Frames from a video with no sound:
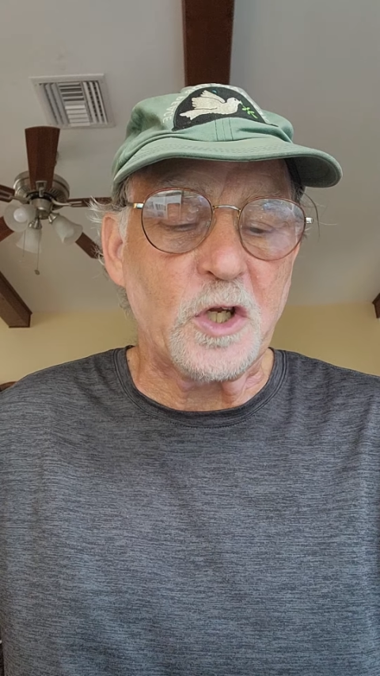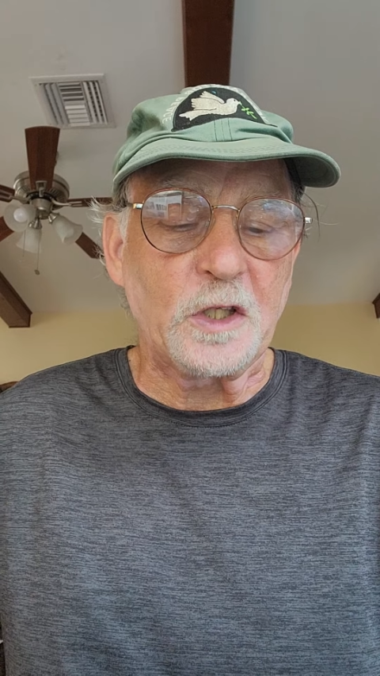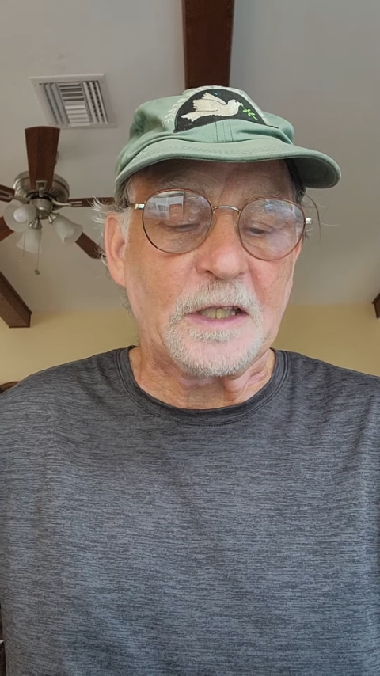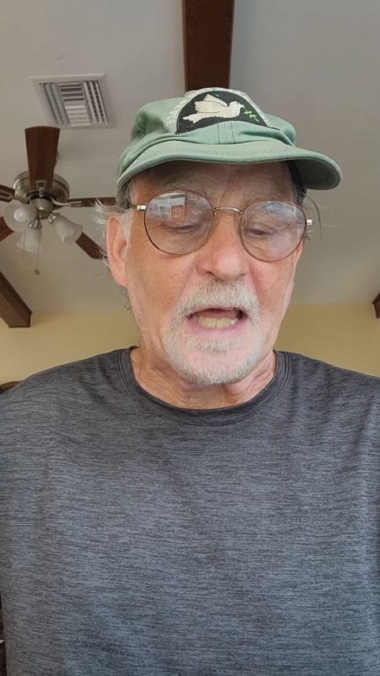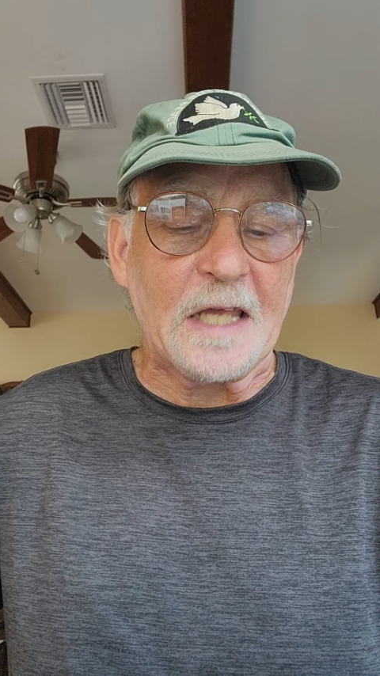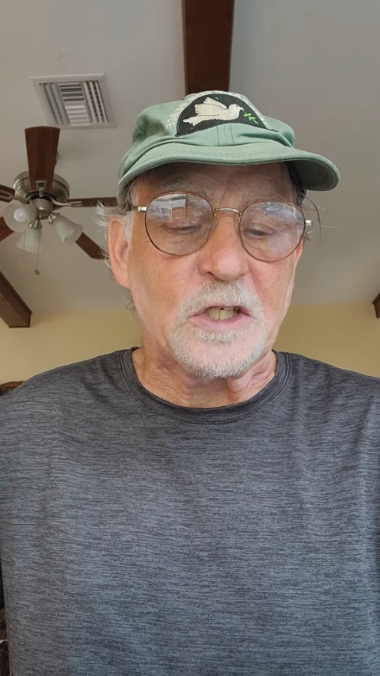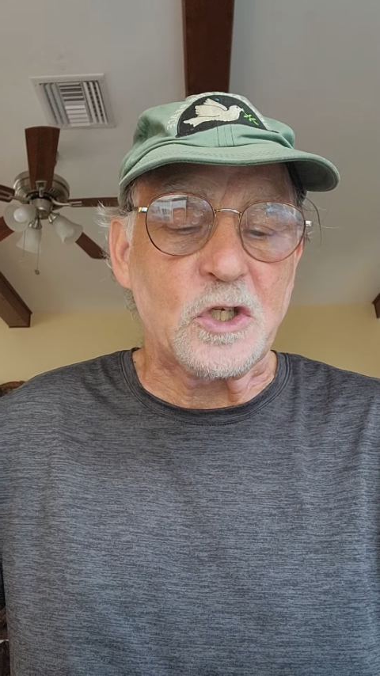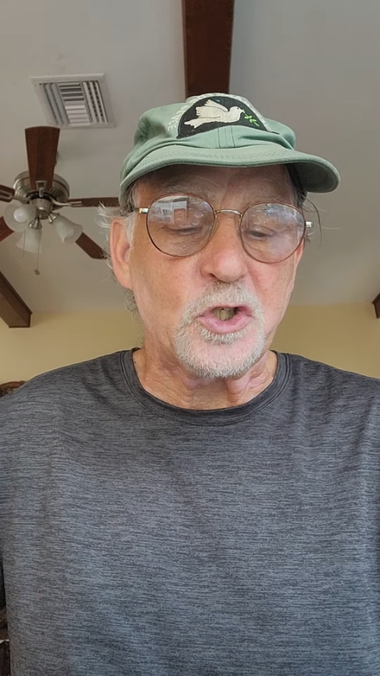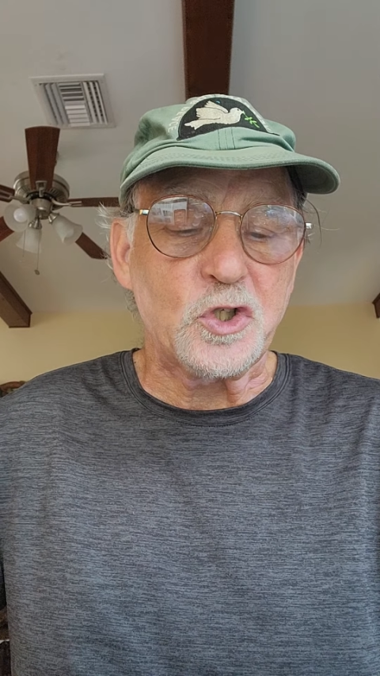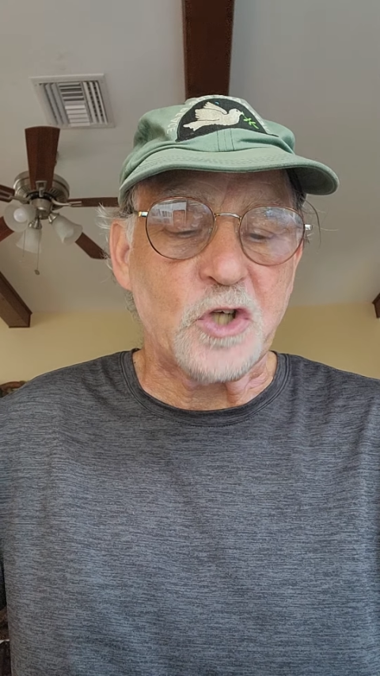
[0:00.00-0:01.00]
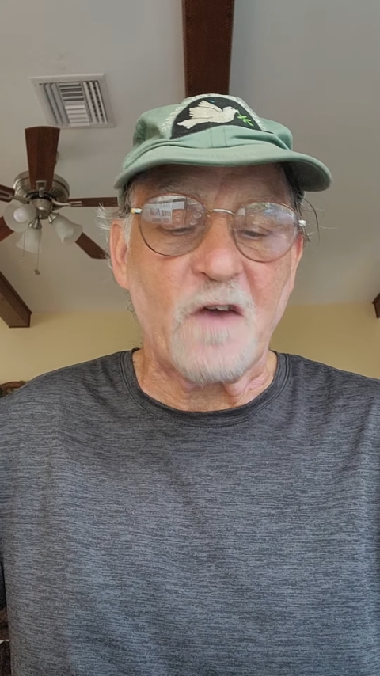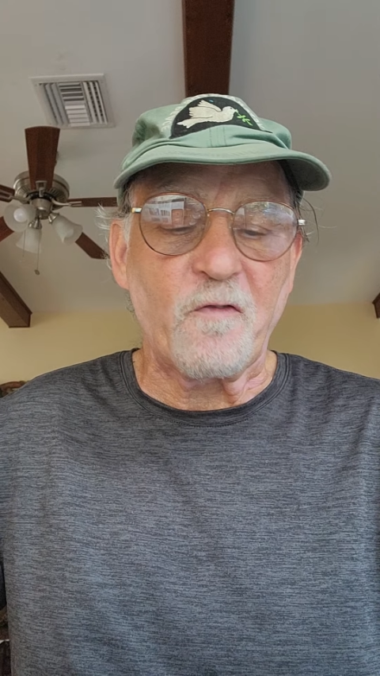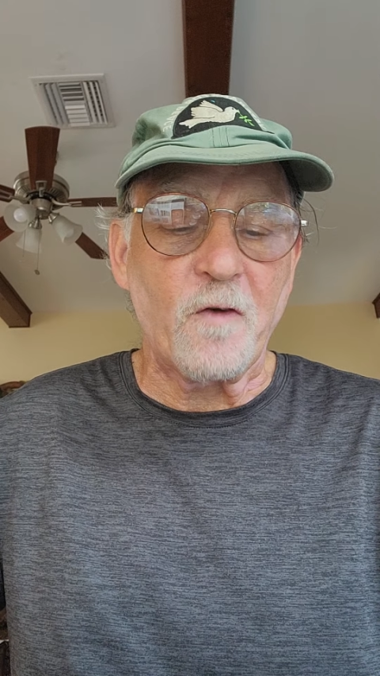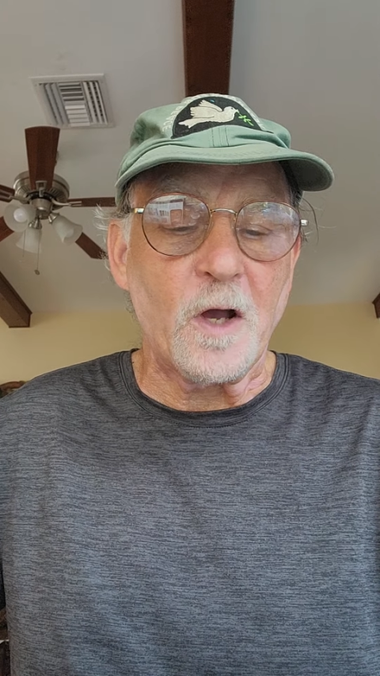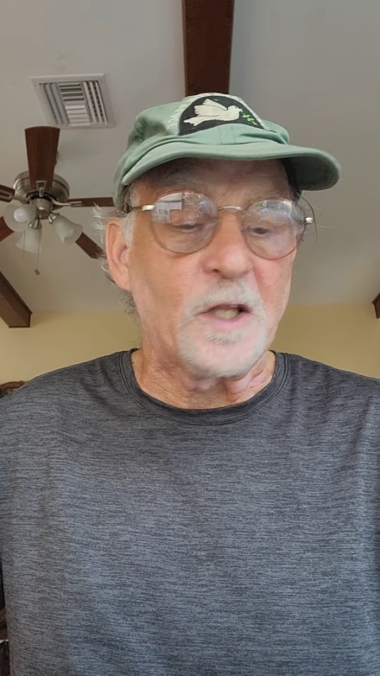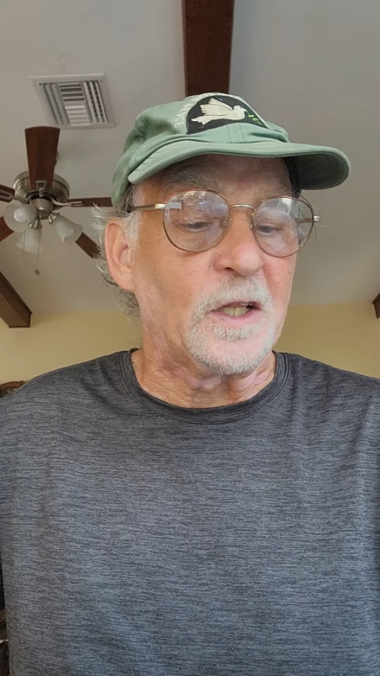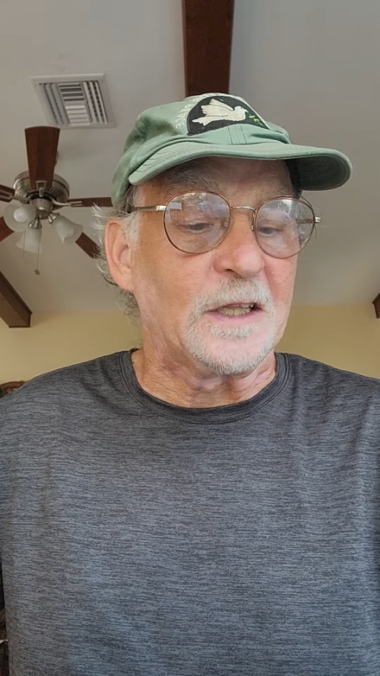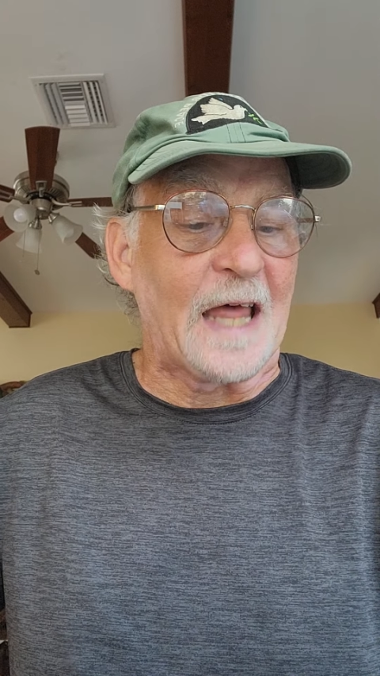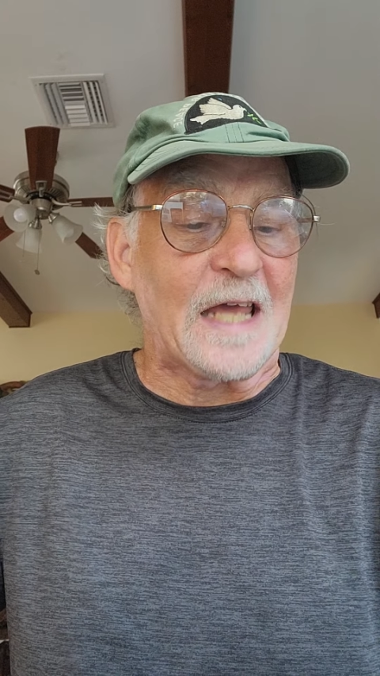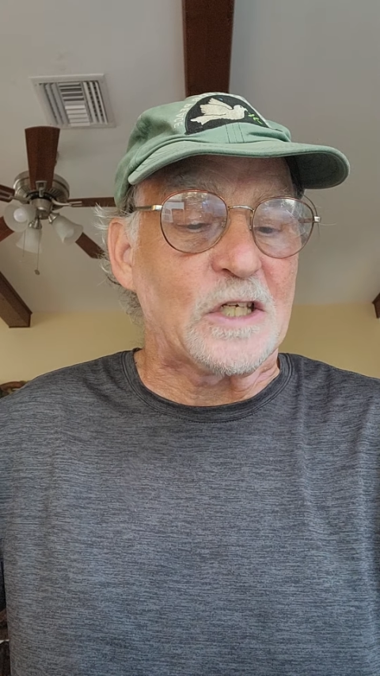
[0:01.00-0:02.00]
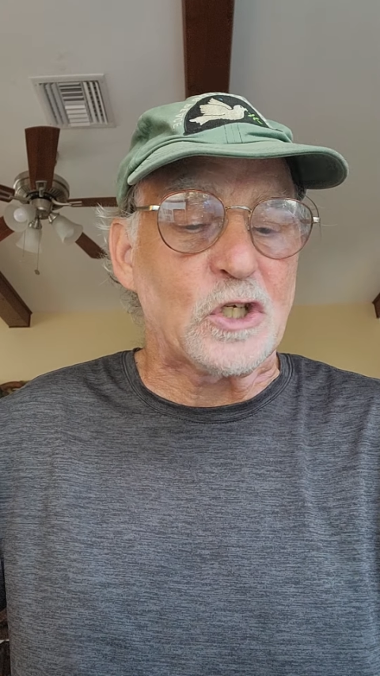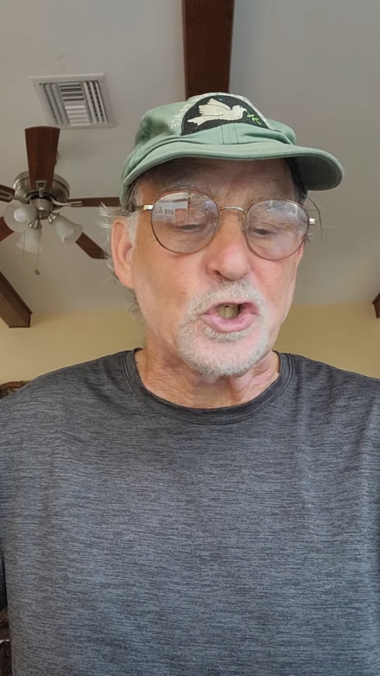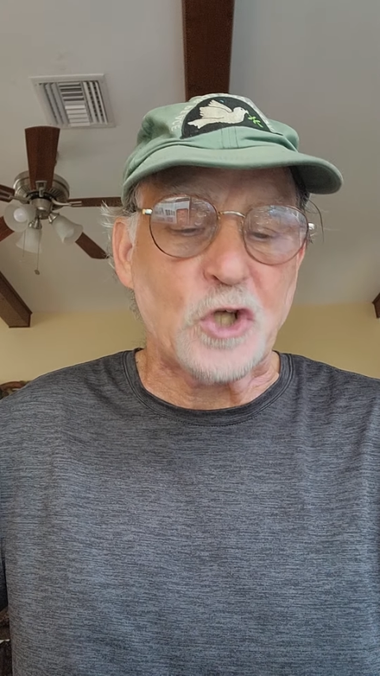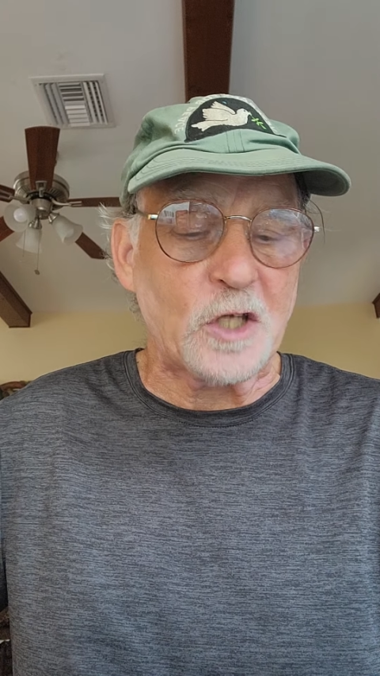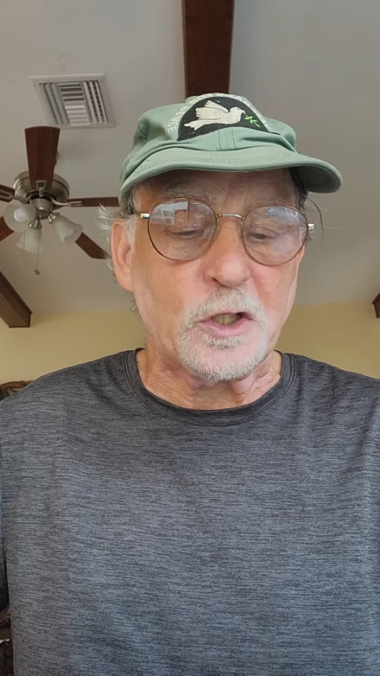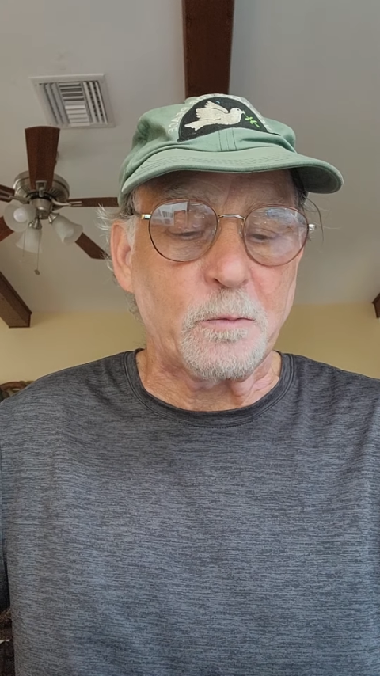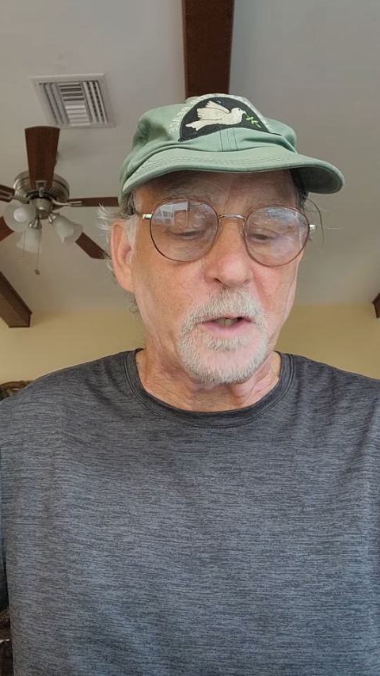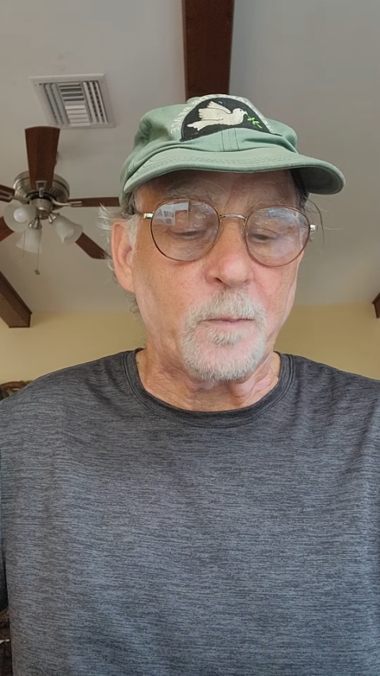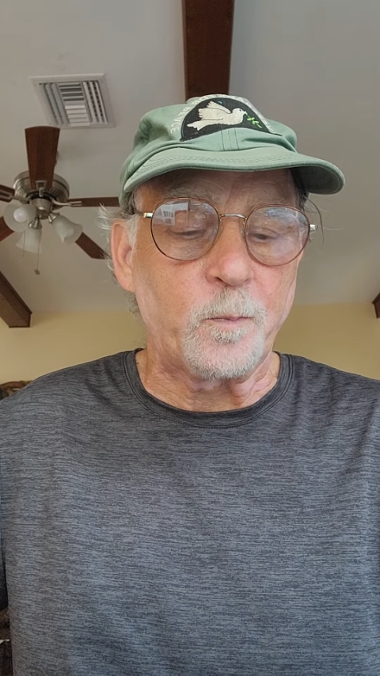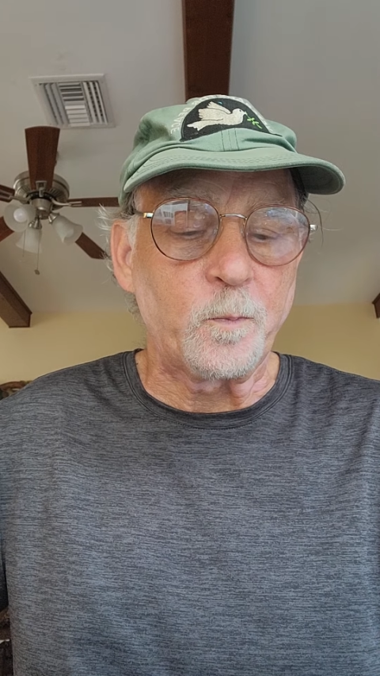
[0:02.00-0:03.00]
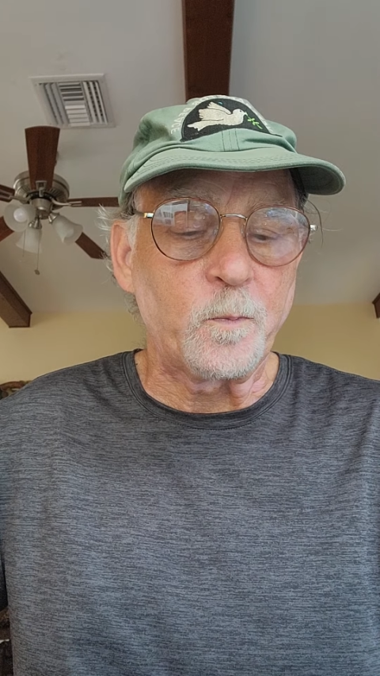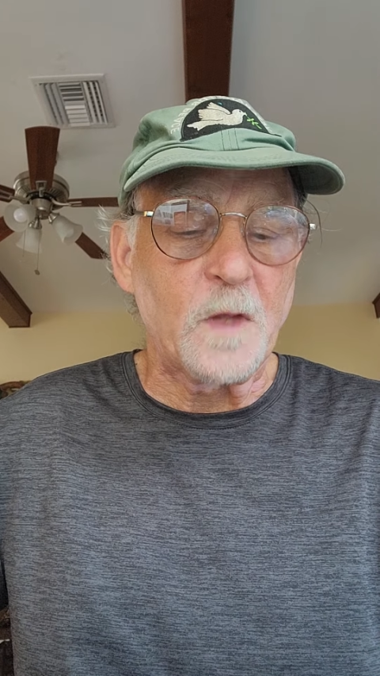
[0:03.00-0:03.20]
and landed gentlemen?